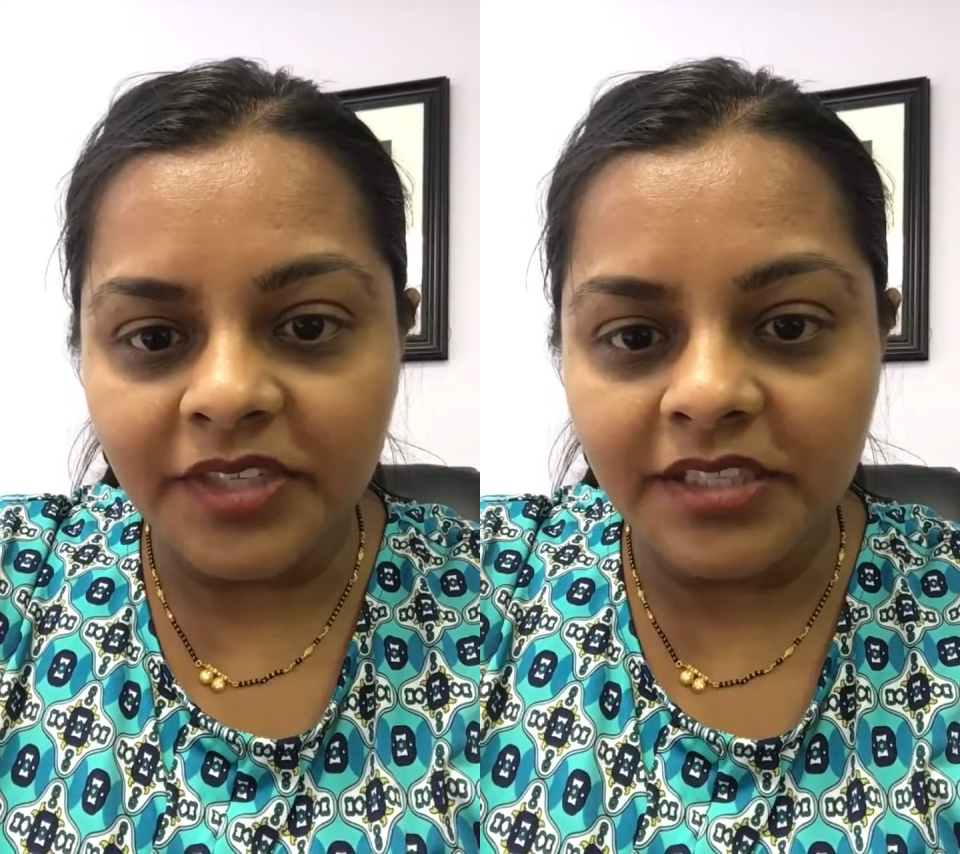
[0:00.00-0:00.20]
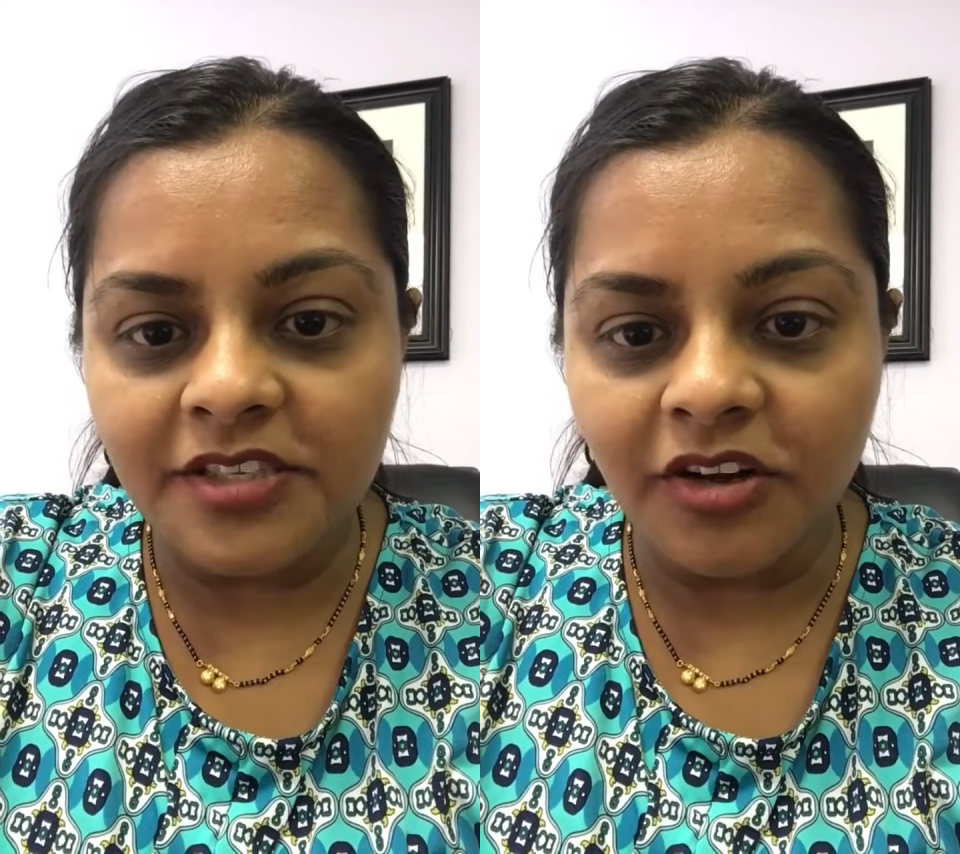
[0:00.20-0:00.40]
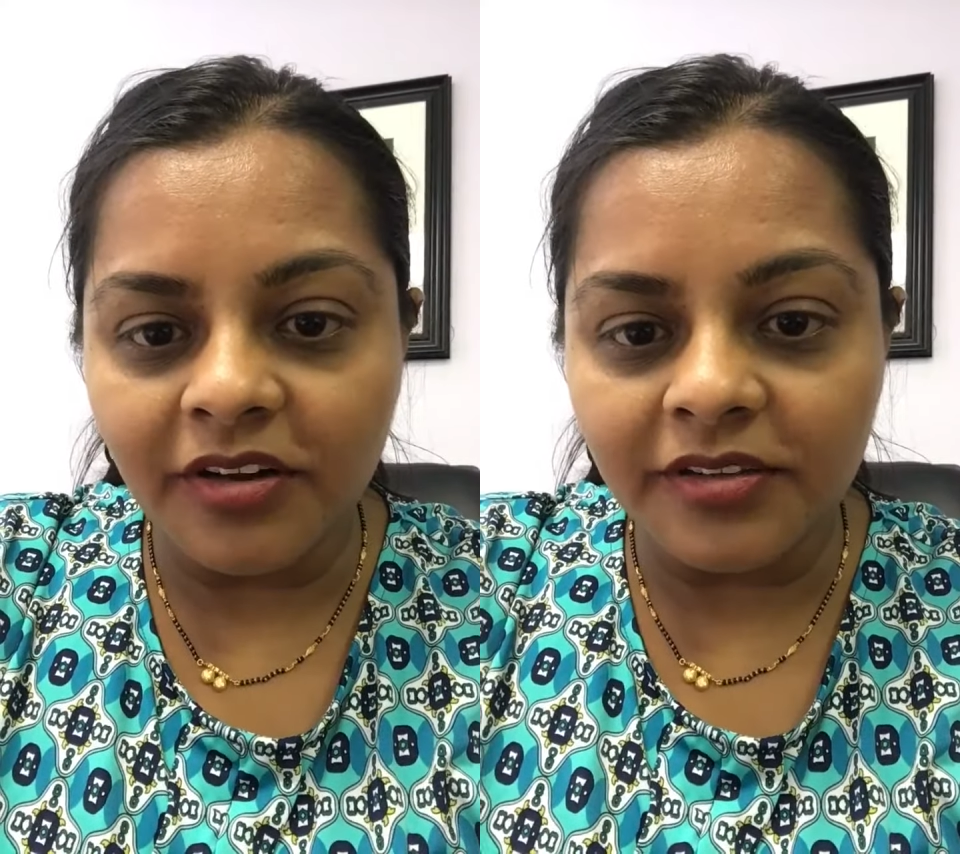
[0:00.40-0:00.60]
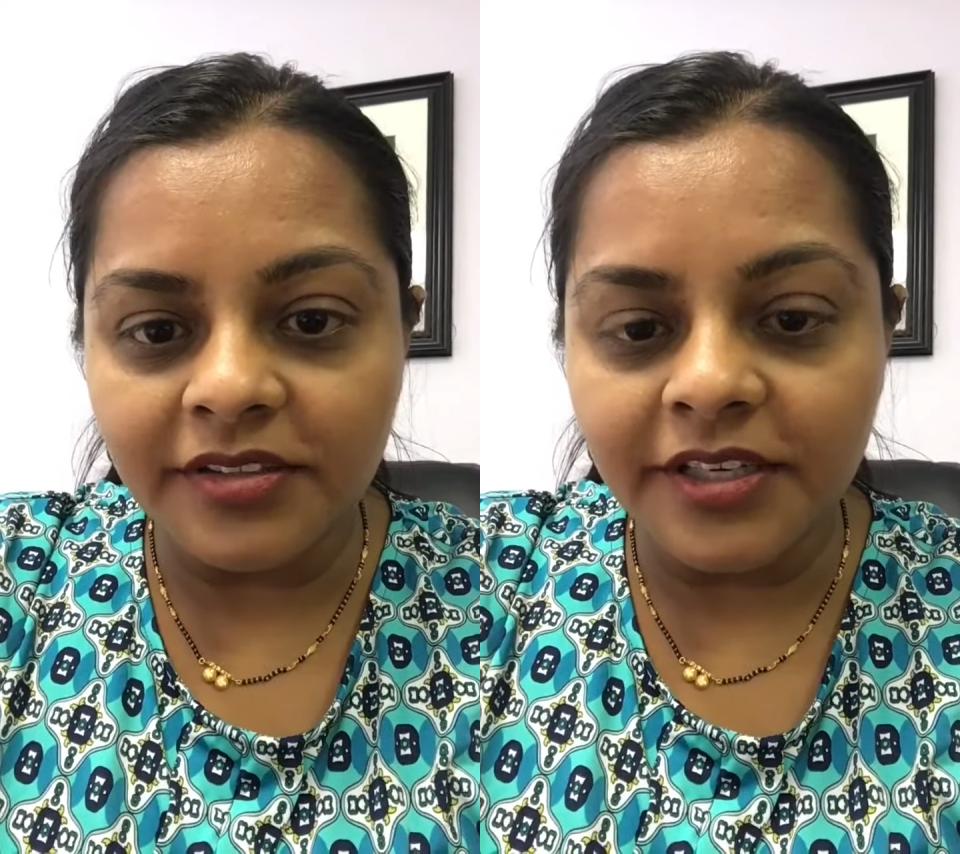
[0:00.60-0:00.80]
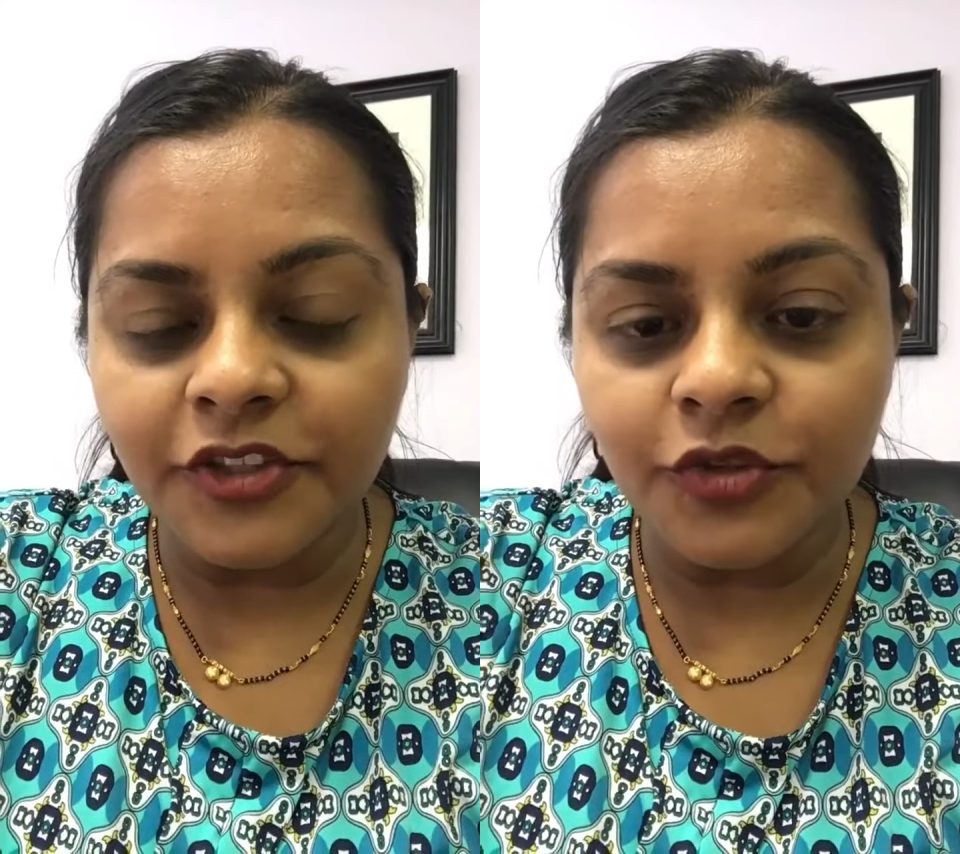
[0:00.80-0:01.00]
It's called
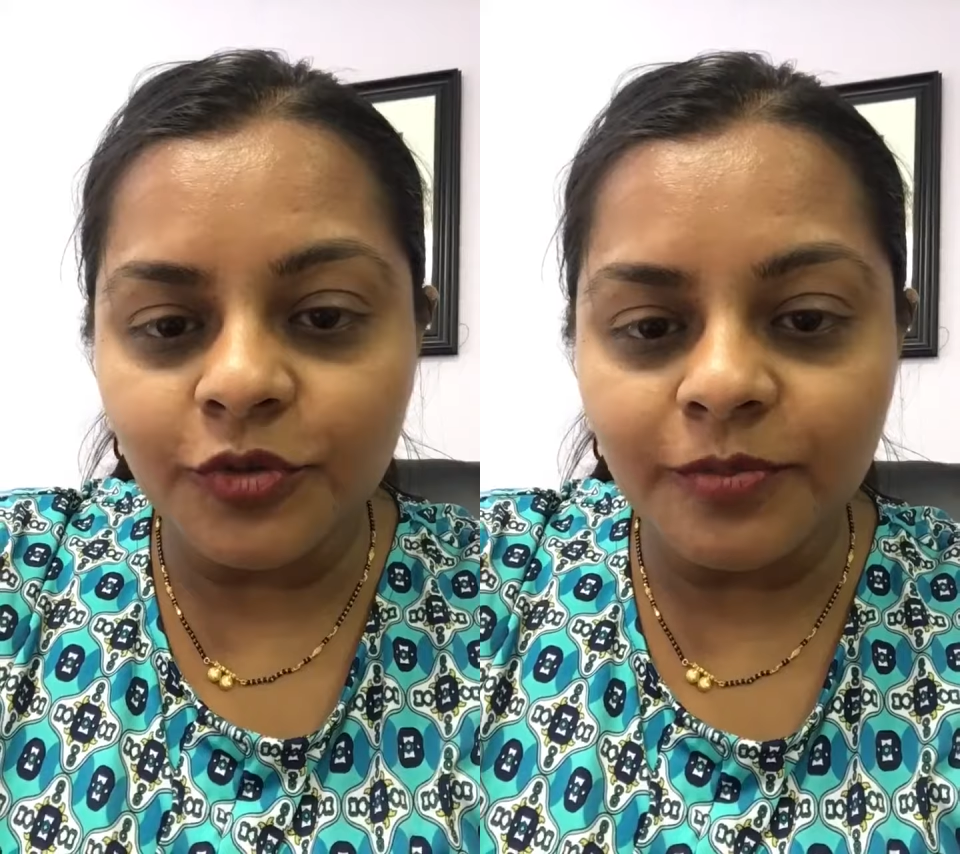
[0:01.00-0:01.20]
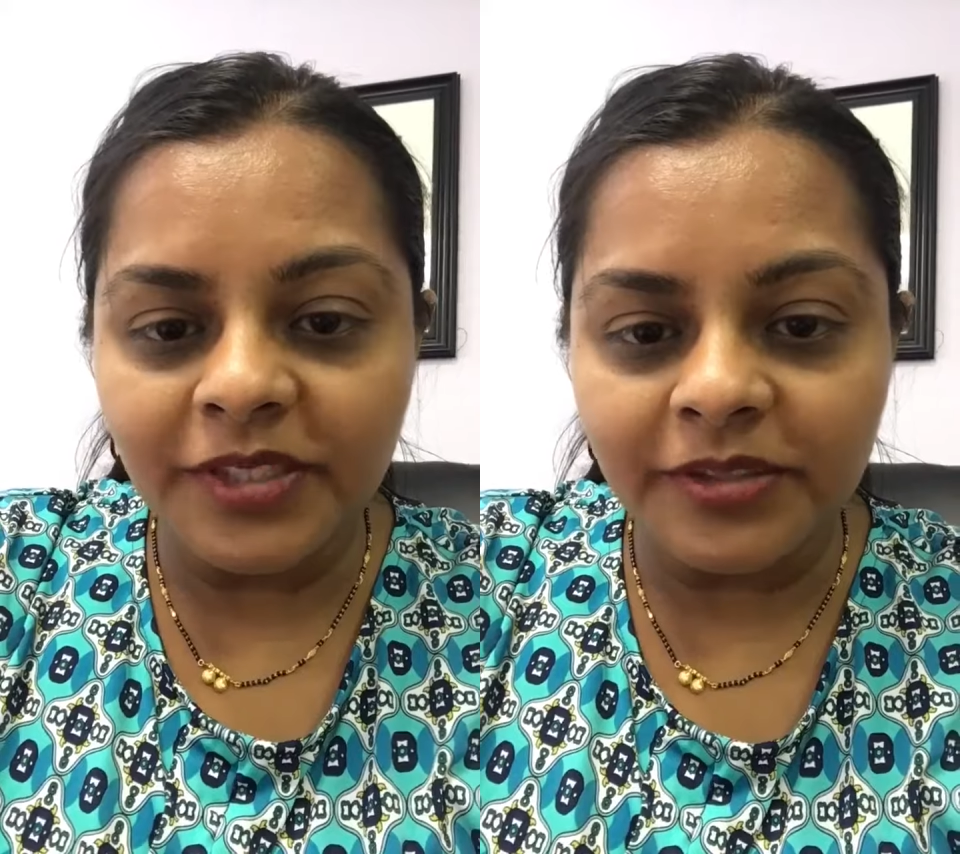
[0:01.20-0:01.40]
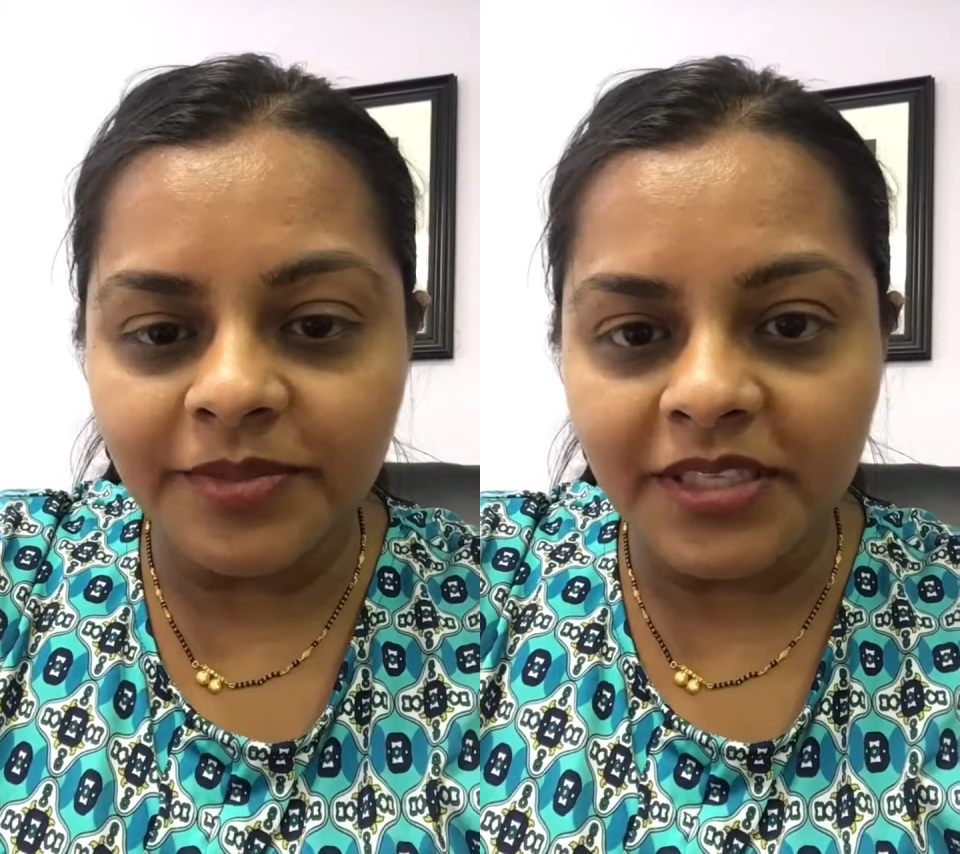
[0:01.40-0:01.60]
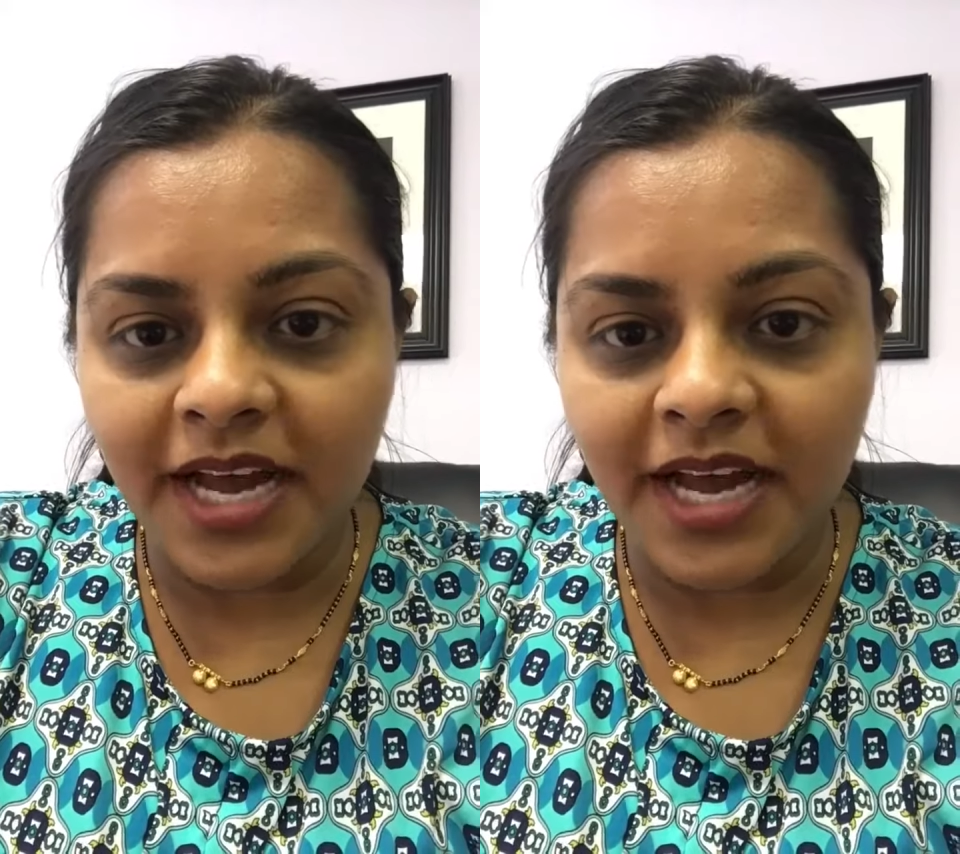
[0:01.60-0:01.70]
A New Billable